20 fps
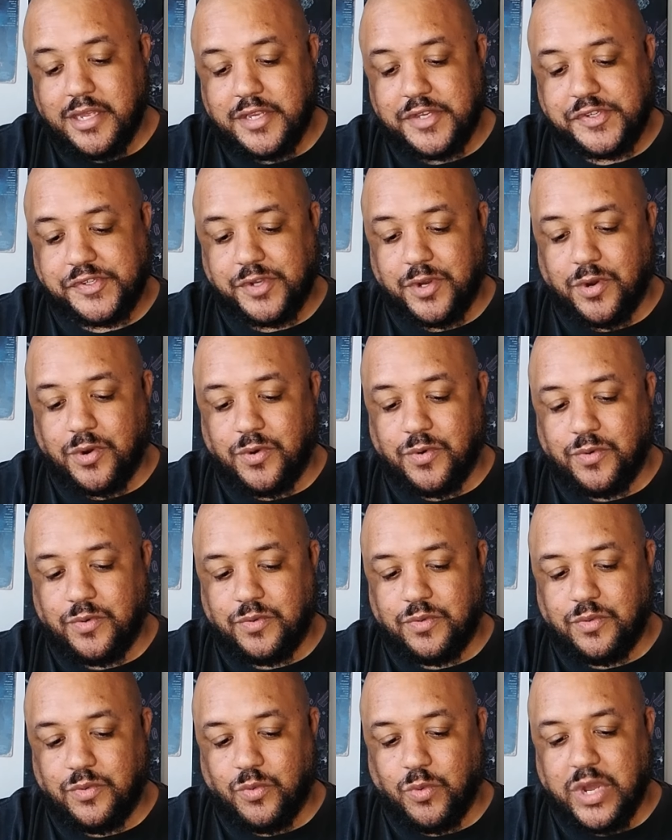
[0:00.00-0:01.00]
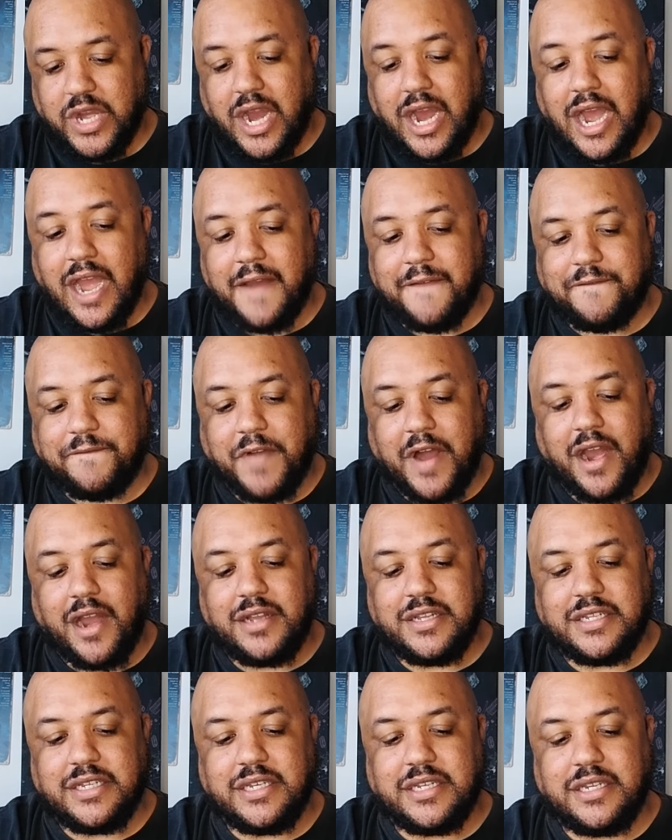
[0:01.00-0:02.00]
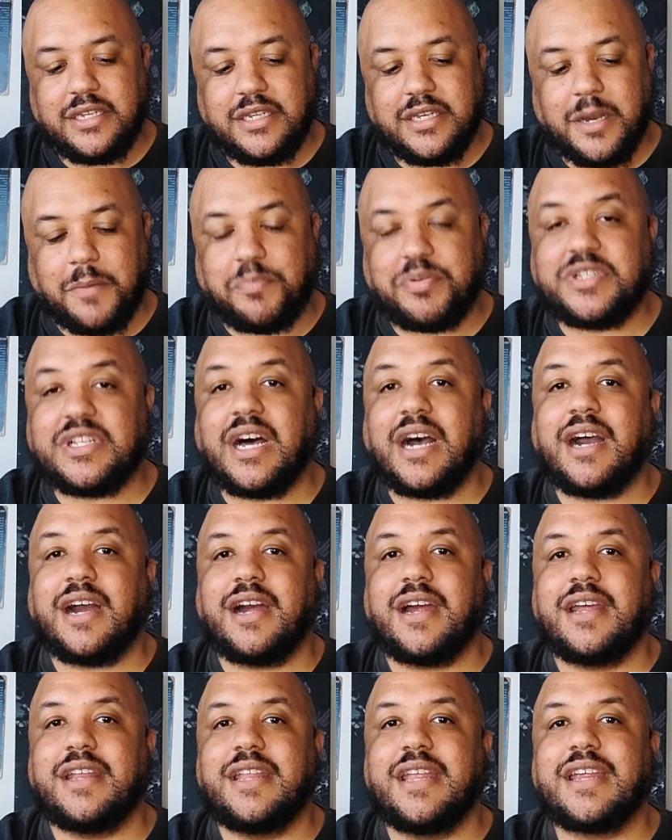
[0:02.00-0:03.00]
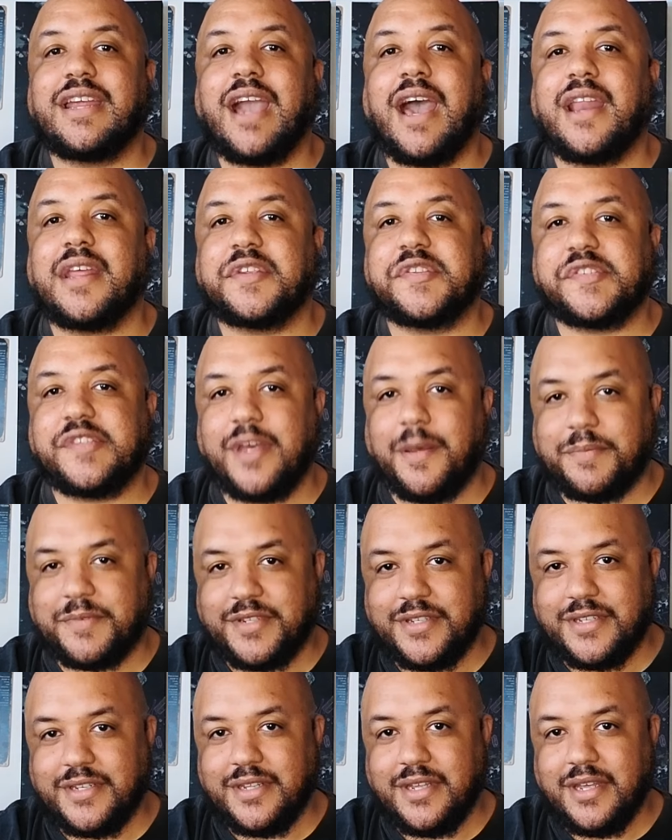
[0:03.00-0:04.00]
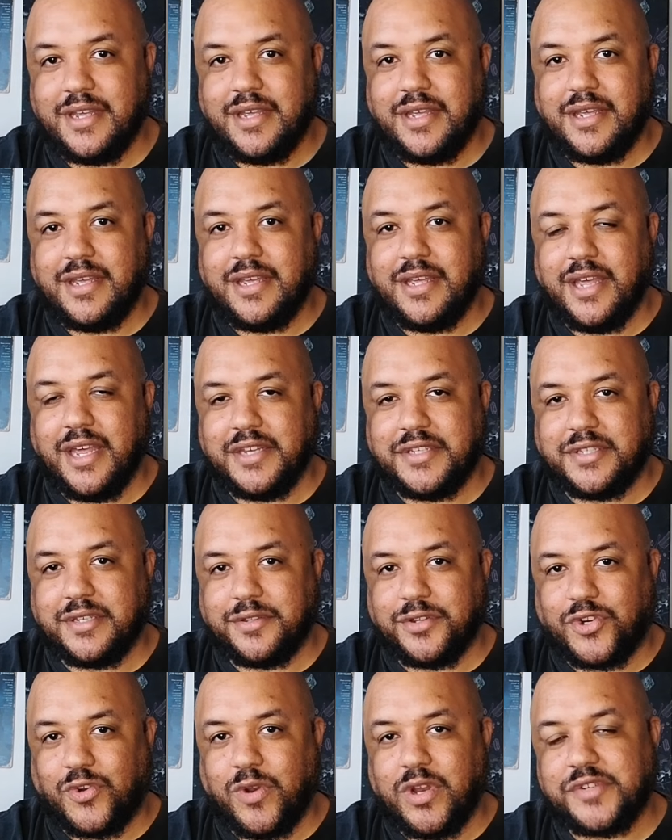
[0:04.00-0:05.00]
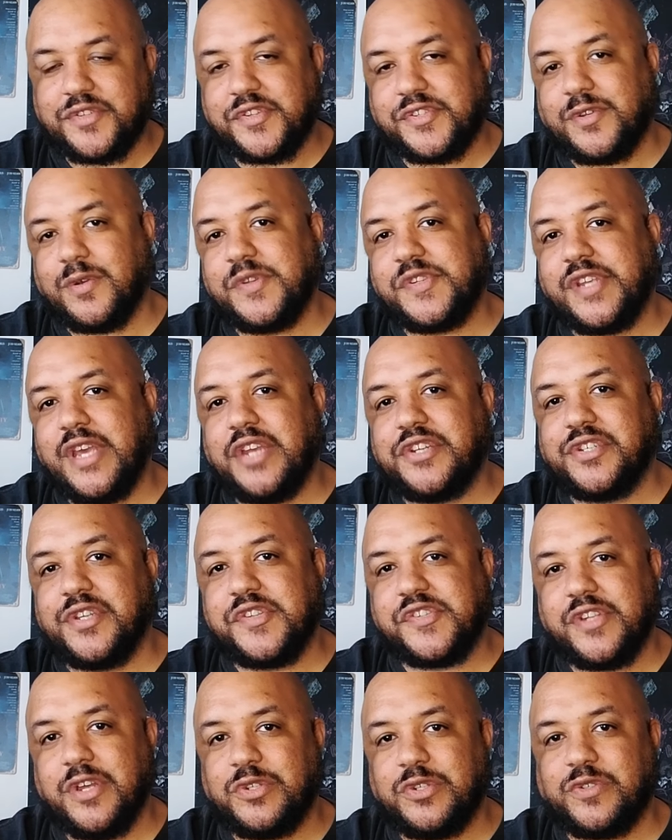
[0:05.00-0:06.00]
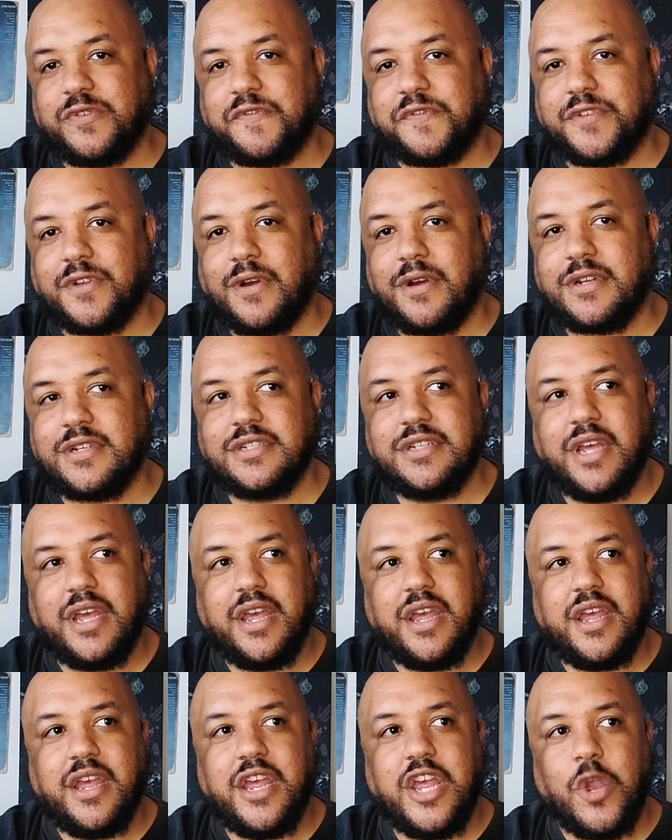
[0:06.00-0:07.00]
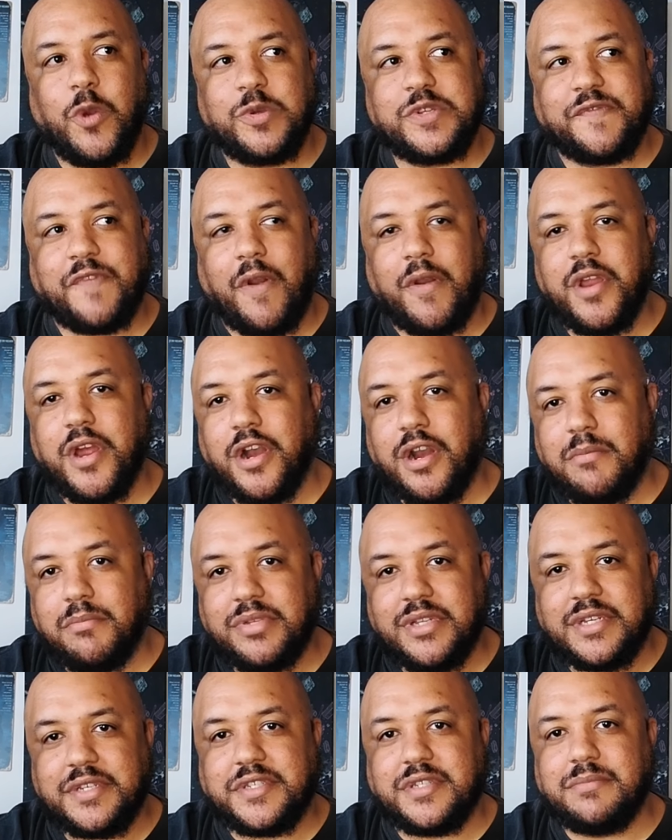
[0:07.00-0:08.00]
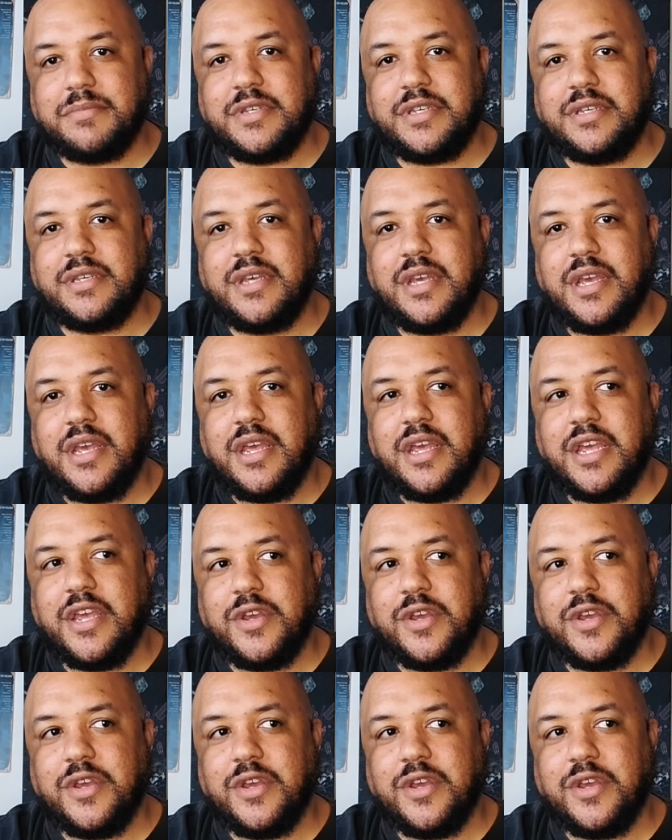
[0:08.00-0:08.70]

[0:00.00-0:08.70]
So when I finally applied and got accepted into the Critics Association of Central Florida, it was very humbling to me.